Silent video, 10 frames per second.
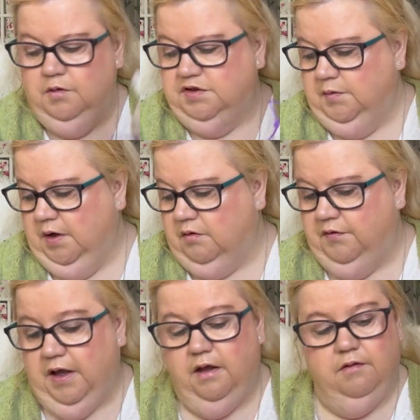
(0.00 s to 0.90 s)
work on
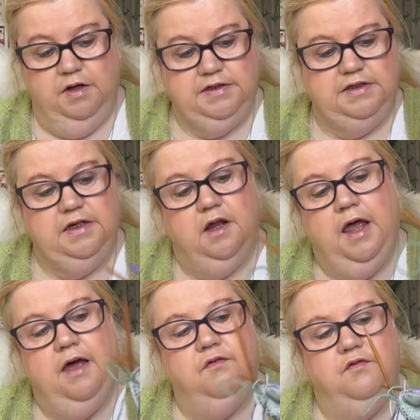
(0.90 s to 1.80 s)
that. As I said, I
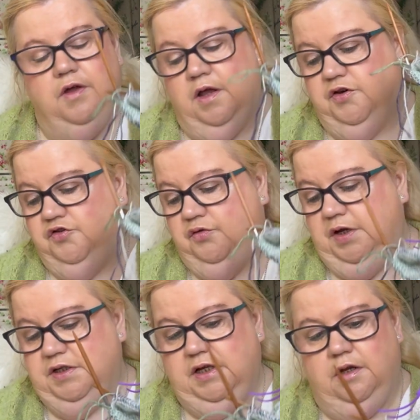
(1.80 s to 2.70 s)
have
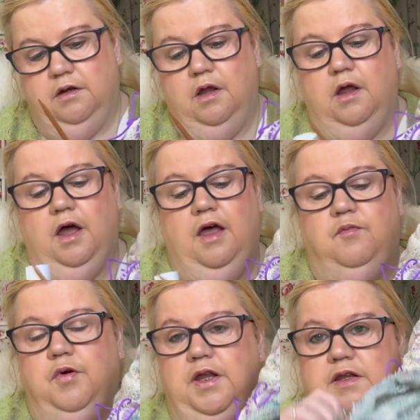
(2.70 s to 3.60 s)
joined in. I
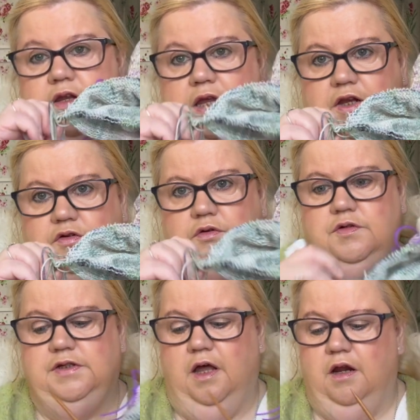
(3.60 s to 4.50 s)
have put in the
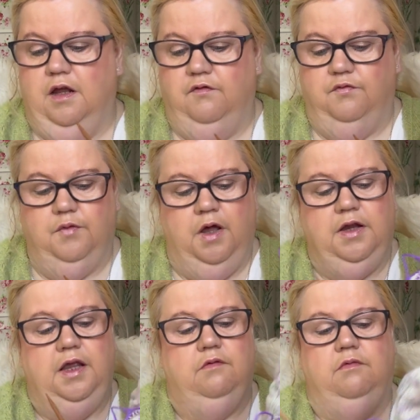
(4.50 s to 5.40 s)
needles, and I
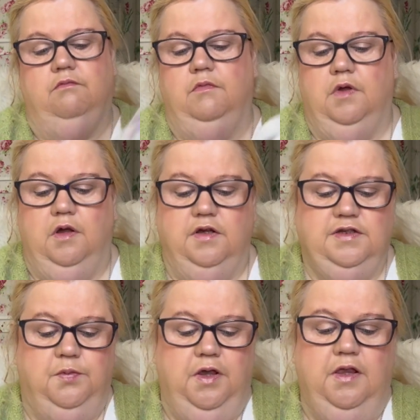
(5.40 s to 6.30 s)
knit.
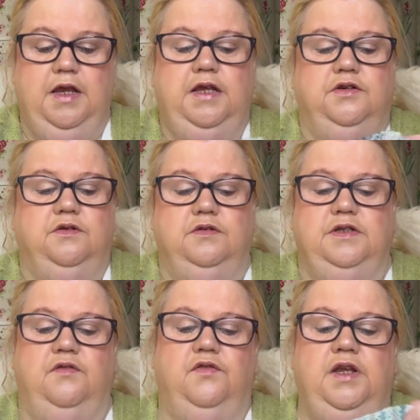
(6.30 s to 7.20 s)
So I put in the needles.
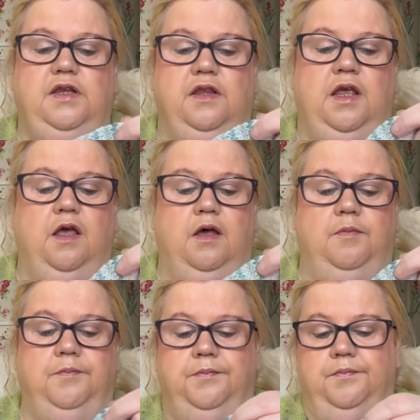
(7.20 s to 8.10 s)
I've knit
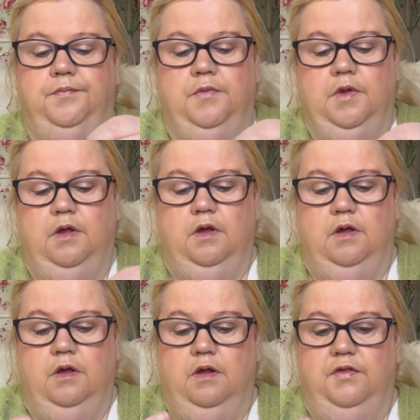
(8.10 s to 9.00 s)
the
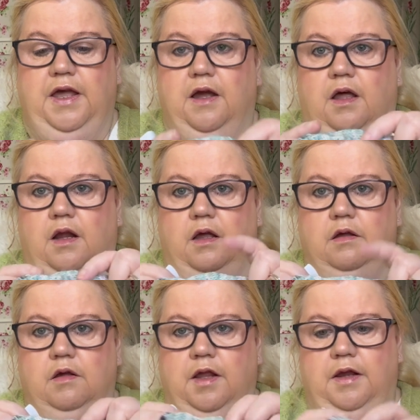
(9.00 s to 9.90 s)
that
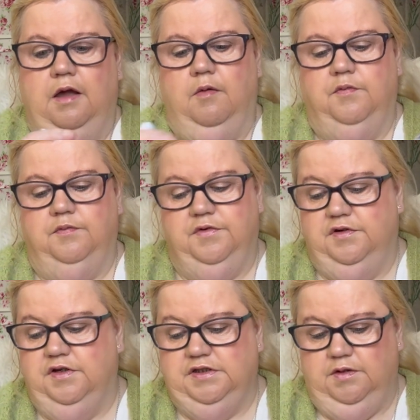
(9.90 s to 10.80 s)
colour, and now I'm
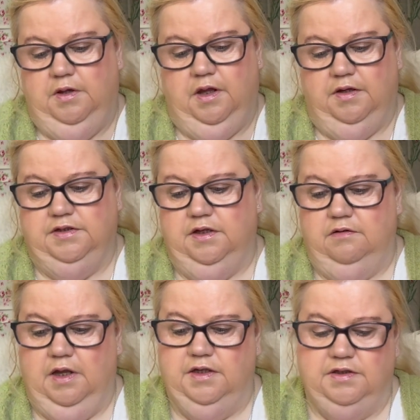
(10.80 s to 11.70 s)
just doing that. So
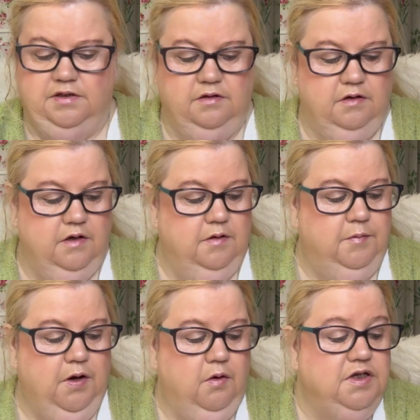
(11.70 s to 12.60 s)
that's
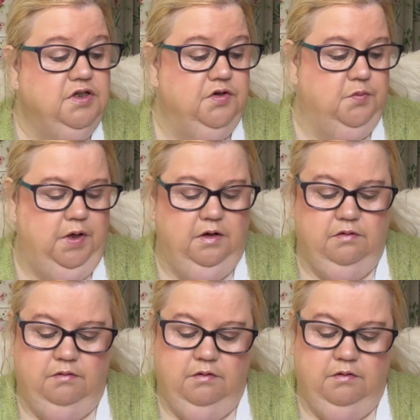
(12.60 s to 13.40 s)
been quite a good week.